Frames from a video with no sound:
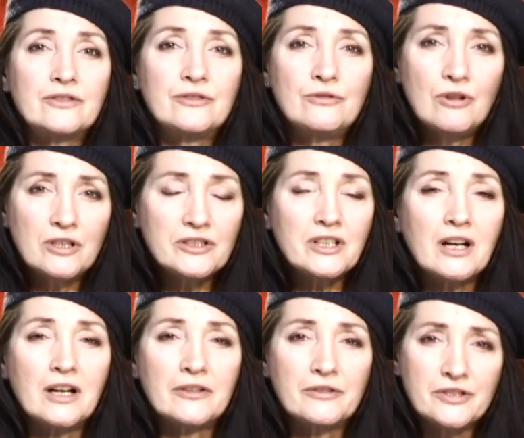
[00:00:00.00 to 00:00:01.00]
do unto
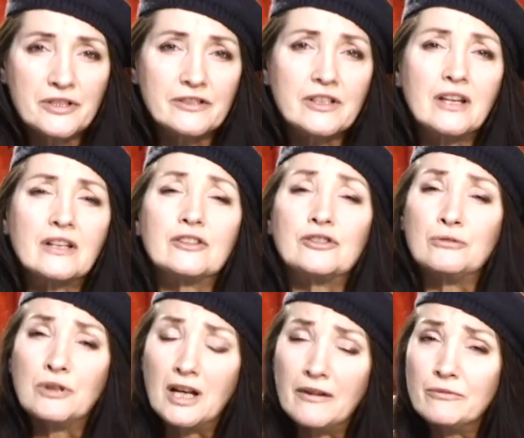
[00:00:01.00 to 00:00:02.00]
others as you
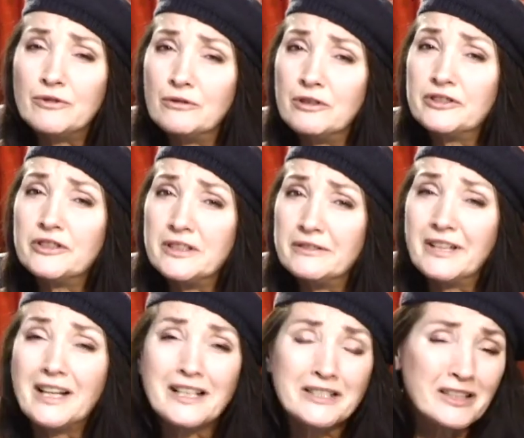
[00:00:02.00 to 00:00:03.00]
would have them do unto you.
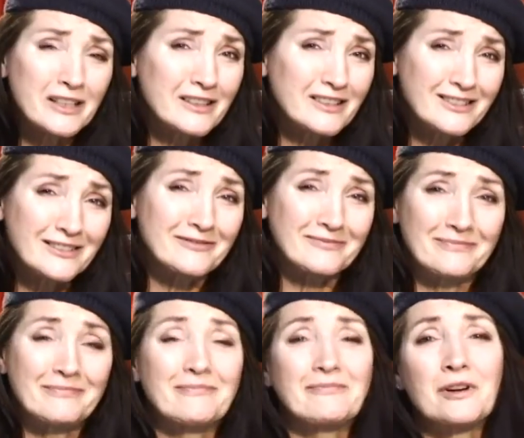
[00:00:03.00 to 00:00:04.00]
That is like
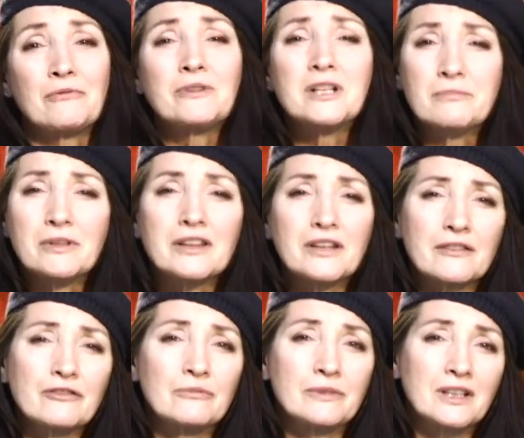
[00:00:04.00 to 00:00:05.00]
a really big thing
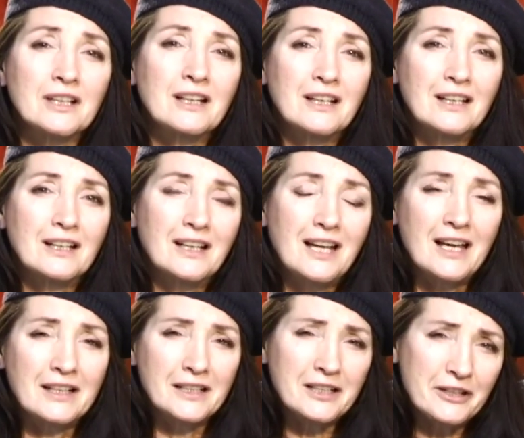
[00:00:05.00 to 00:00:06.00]
for me.
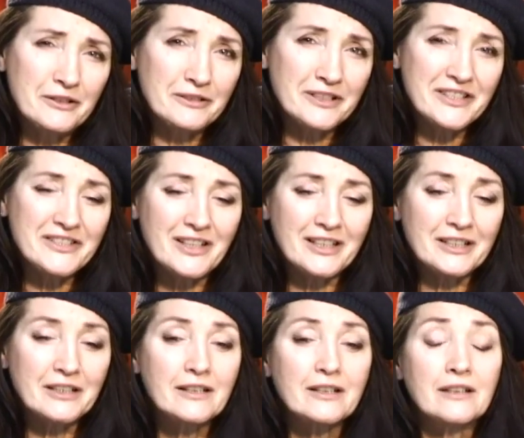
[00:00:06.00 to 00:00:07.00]
And another is that
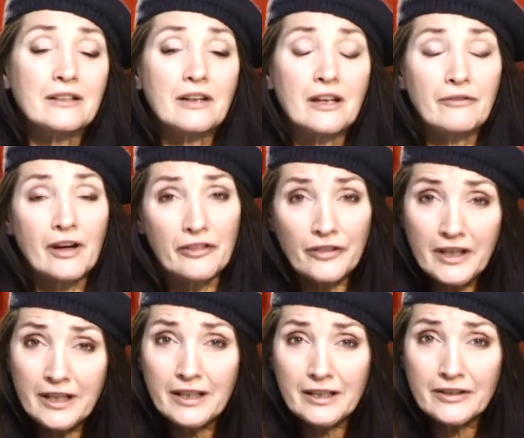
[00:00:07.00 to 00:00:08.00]
if I
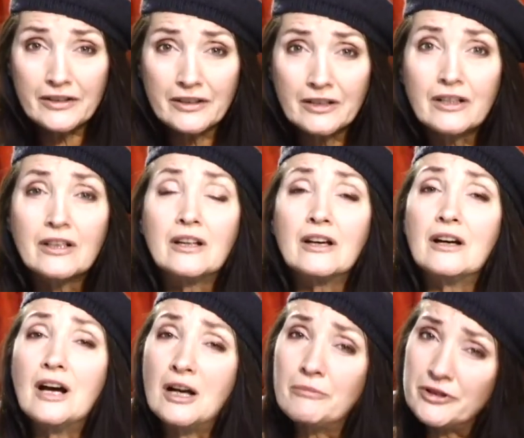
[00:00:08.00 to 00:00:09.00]
think it,
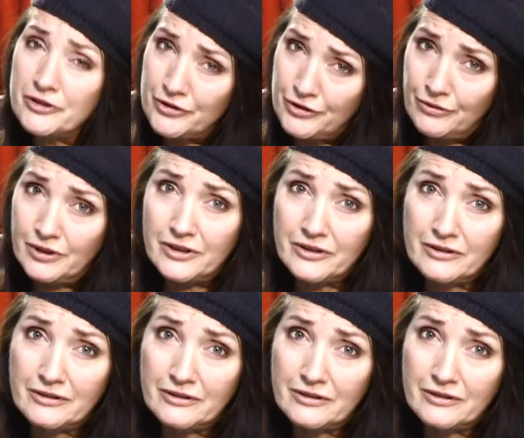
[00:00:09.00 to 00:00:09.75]
I must do it.